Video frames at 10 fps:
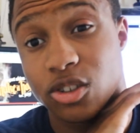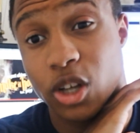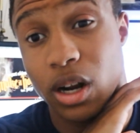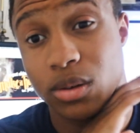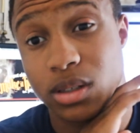
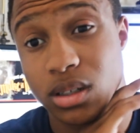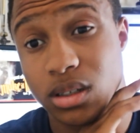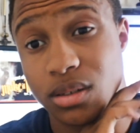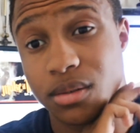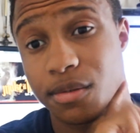Shout out
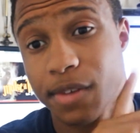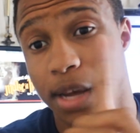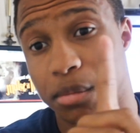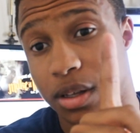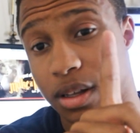to
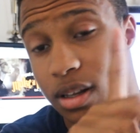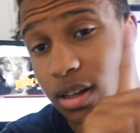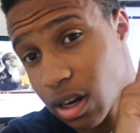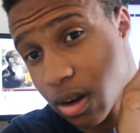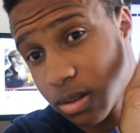family.
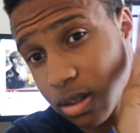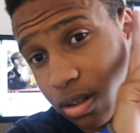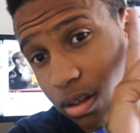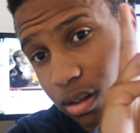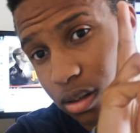Shout out
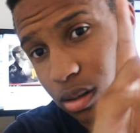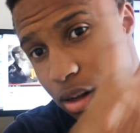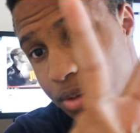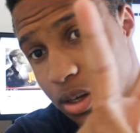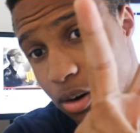to
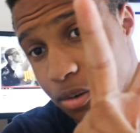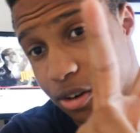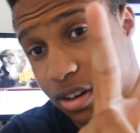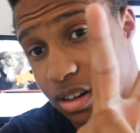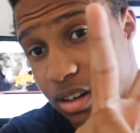lovely
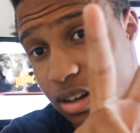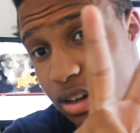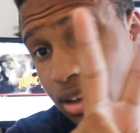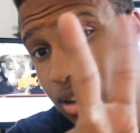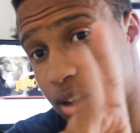girlfriend.
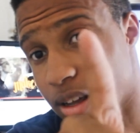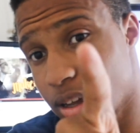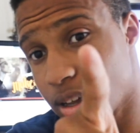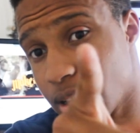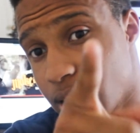
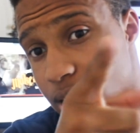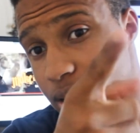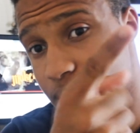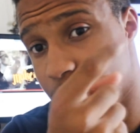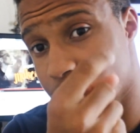
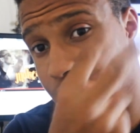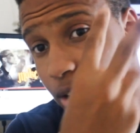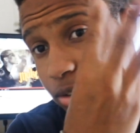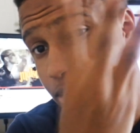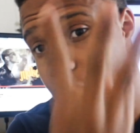And shout
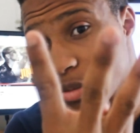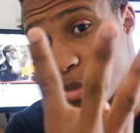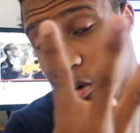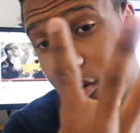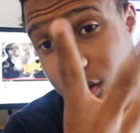out to you
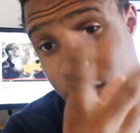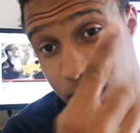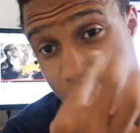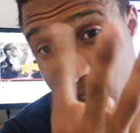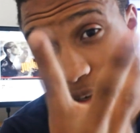supporters.